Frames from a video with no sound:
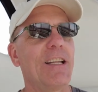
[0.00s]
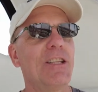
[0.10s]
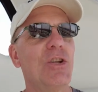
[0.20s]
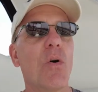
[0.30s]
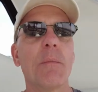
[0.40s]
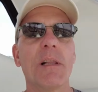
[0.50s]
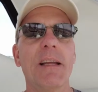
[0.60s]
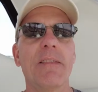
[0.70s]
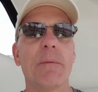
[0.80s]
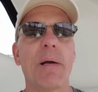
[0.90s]

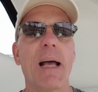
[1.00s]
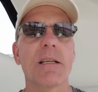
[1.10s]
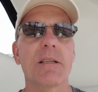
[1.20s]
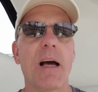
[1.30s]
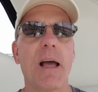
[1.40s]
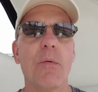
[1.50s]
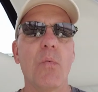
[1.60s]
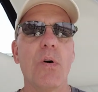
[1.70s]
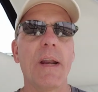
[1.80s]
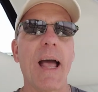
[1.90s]
Normally in the past I
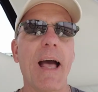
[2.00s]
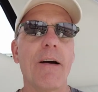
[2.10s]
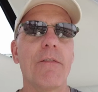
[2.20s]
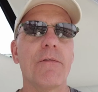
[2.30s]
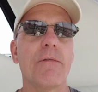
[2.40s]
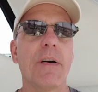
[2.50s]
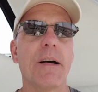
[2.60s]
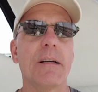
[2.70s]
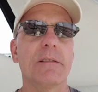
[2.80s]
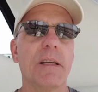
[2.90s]
would have
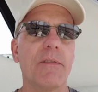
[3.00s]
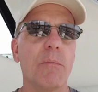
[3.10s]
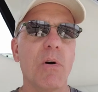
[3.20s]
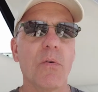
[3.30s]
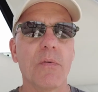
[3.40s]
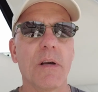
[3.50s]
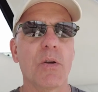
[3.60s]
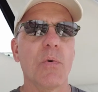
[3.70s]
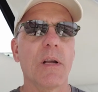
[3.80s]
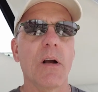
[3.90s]
given the boat a
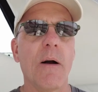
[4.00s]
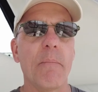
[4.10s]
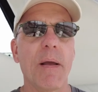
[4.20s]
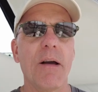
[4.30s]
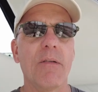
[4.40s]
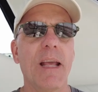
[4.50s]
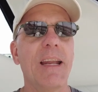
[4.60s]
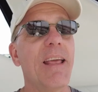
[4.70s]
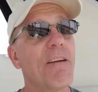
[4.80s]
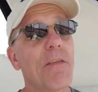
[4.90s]
quick compound,
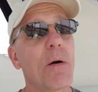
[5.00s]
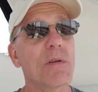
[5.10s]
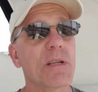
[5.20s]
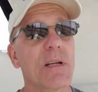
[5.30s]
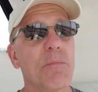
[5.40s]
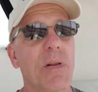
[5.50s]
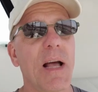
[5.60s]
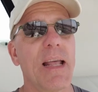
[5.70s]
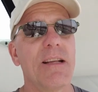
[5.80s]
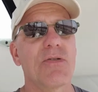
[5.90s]
and if I was going to
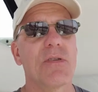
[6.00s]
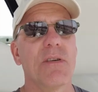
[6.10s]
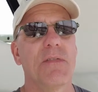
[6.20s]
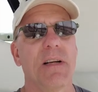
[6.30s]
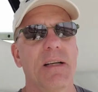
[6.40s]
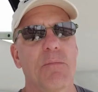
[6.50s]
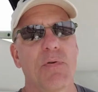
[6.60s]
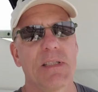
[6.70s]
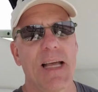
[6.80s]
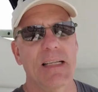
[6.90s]
apply any sort of
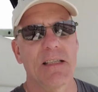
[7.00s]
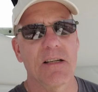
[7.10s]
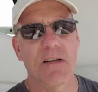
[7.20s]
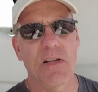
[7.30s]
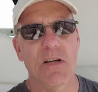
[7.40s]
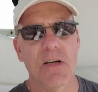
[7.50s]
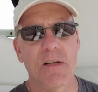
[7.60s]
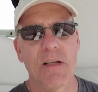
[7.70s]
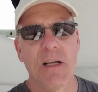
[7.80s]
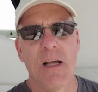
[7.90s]
protectant on the
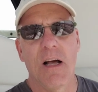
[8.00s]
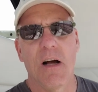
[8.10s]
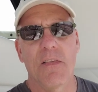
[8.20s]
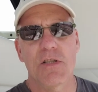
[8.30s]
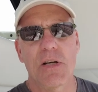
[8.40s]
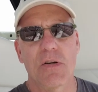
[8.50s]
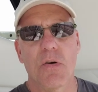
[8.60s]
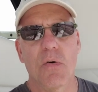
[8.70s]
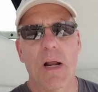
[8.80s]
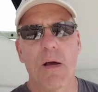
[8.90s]
hull, on the gel
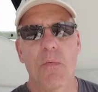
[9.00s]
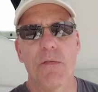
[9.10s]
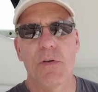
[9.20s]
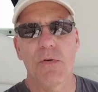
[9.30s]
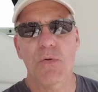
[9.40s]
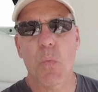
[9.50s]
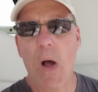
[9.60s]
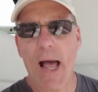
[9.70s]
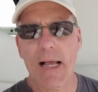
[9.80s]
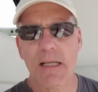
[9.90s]
coat, I would have used
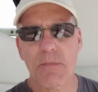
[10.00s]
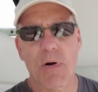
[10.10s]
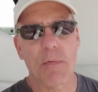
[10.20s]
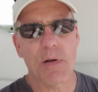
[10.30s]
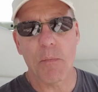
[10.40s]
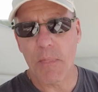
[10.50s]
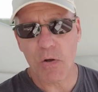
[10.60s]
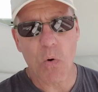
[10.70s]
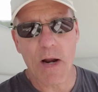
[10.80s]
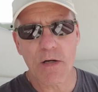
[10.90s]
wax, probably a
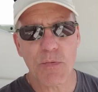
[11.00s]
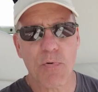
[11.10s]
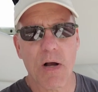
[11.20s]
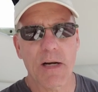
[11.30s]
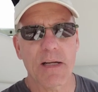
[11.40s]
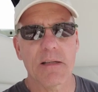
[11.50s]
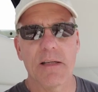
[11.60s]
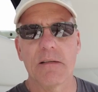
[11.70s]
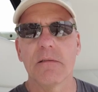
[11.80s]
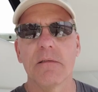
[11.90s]
Meguiar's product,
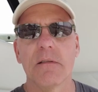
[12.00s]
and